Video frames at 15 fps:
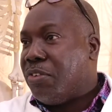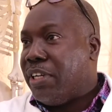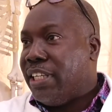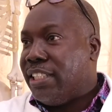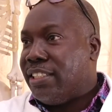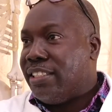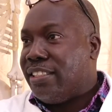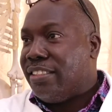for
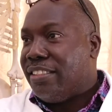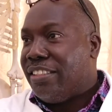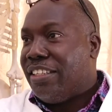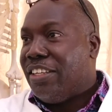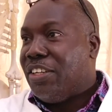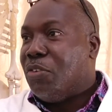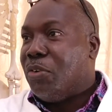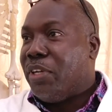it.
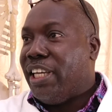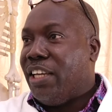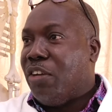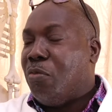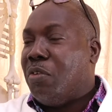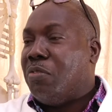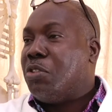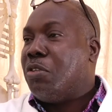Yeah. Okay,
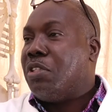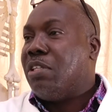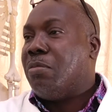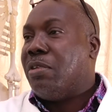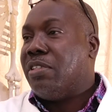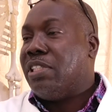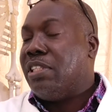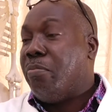we've talked
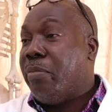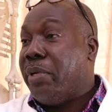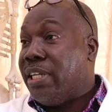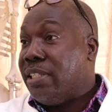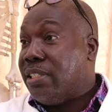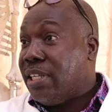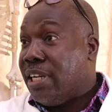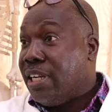about a
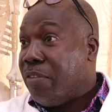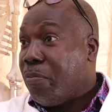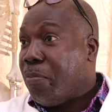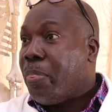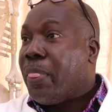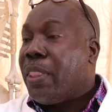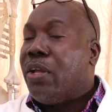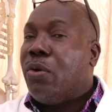bursa.
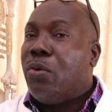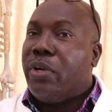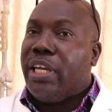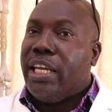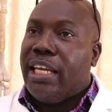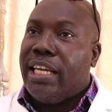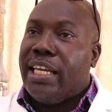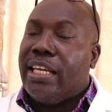Yeah.
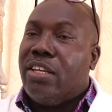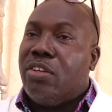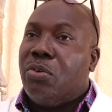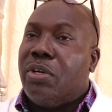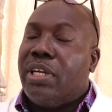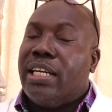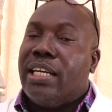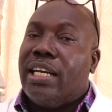Okay, you
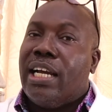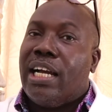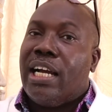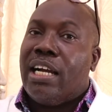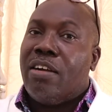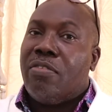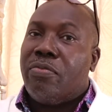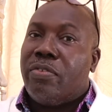can
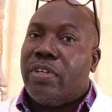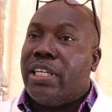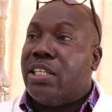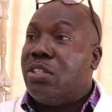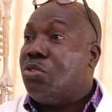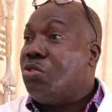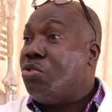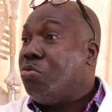have uh,
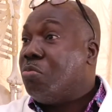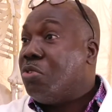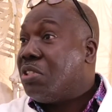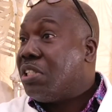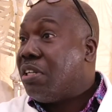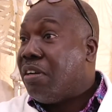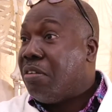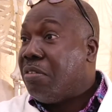
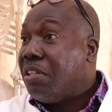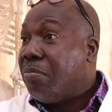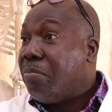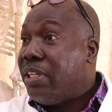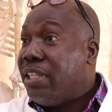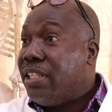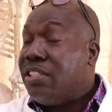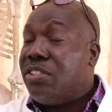tumors around the
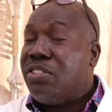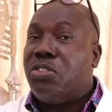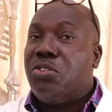place.